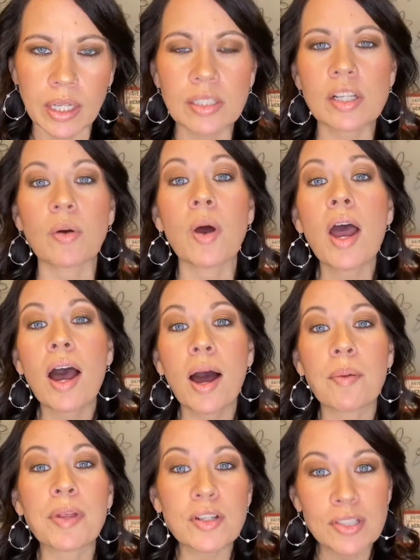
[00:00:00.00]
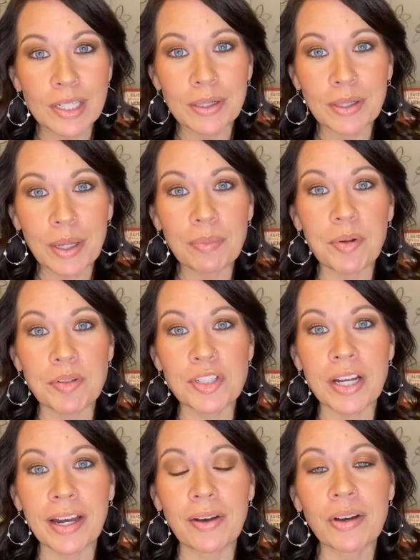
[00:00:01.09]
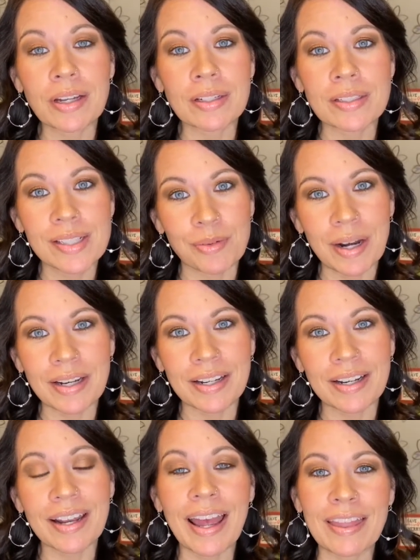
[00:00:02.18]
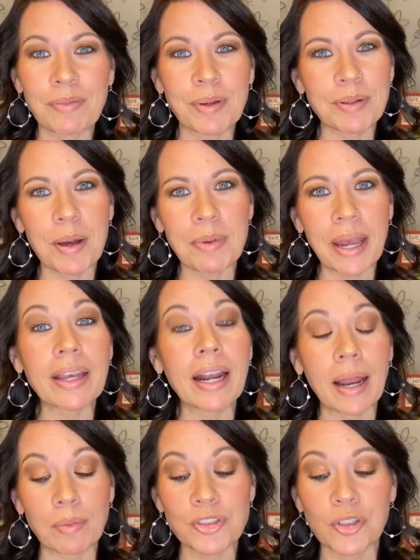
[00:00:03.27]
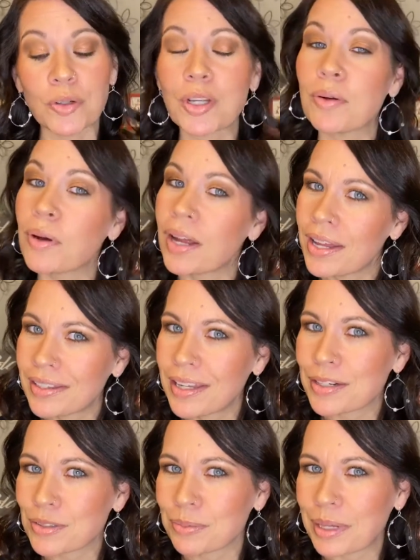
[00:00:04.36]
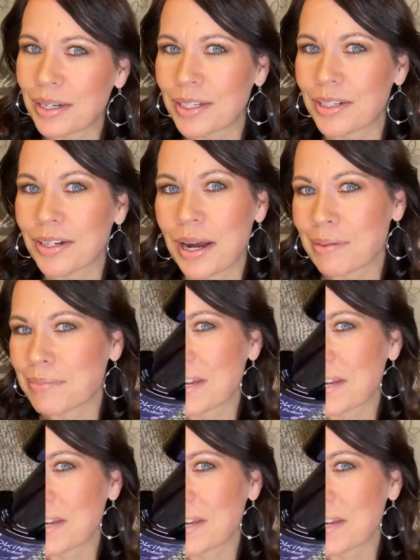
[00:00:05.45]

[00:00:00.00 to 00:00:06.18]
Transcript: So here's the little clip you can check out and see what I did, and then we'll come back and I will show you the actual manicure on my